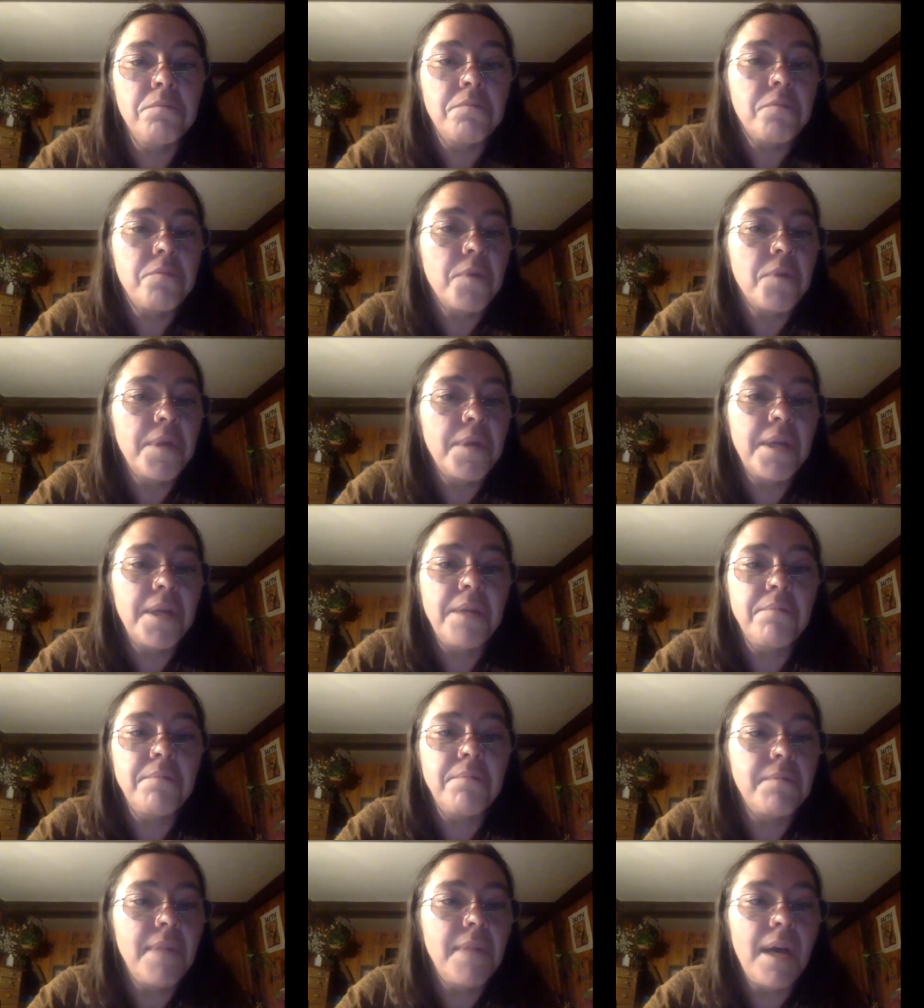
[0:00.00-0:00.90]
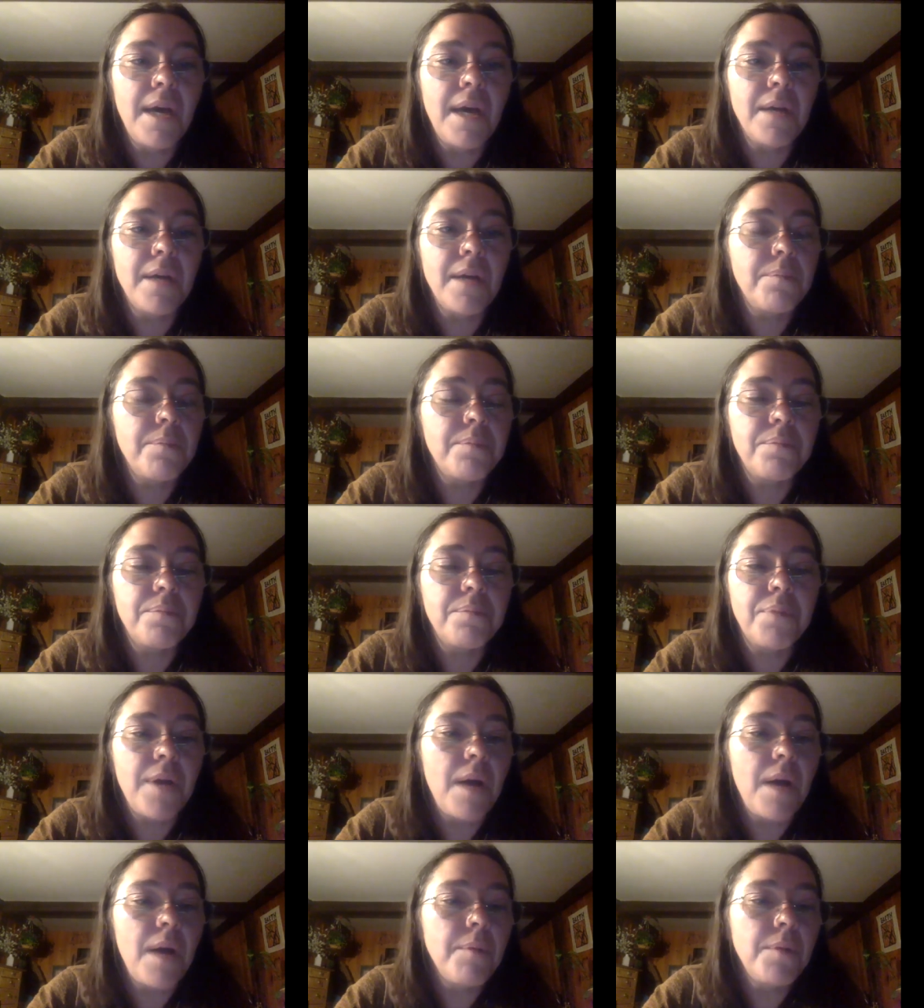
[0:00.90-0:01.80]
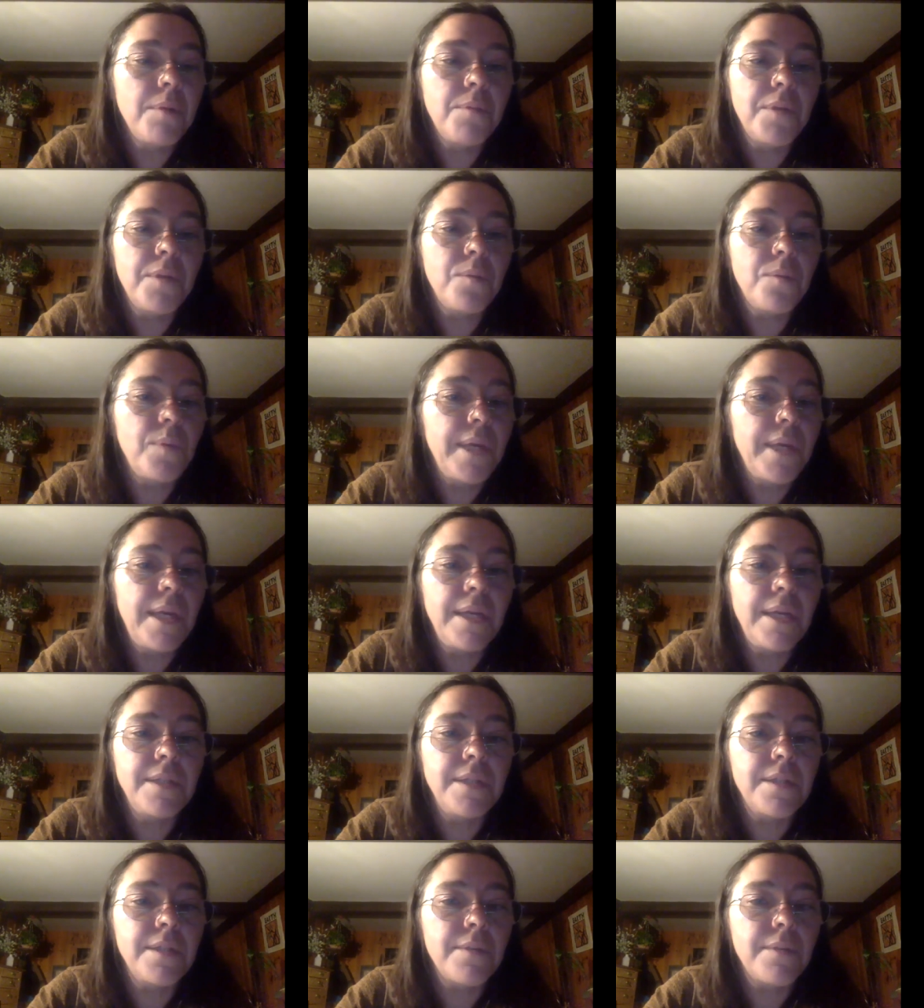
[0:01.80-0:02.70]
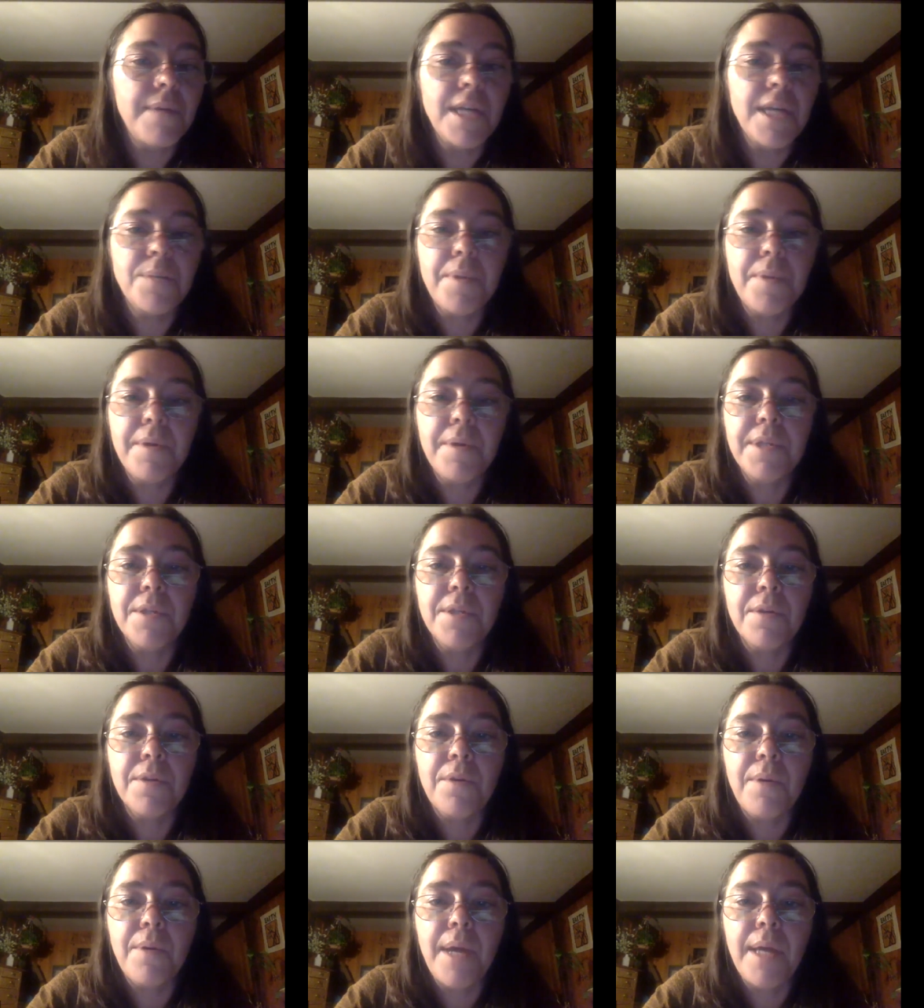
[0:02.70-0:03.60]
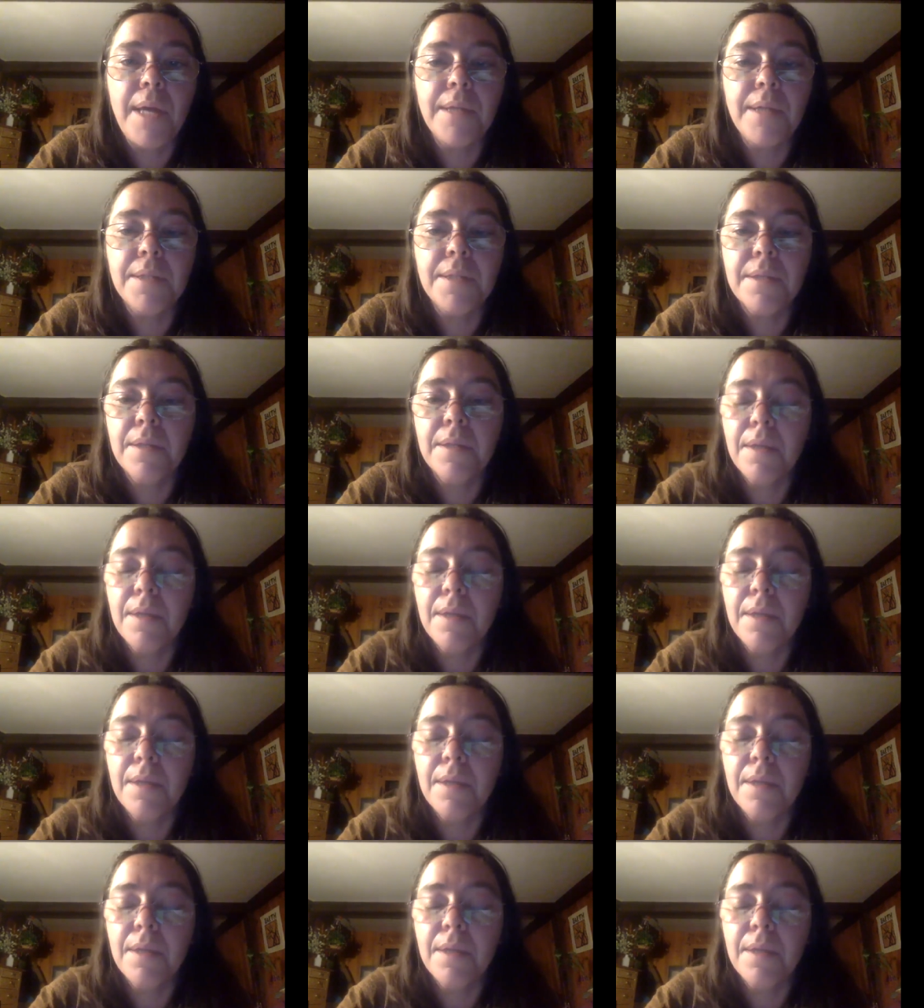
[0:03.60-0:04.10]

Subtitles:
Really not a problem with weeds. The raspberries are great.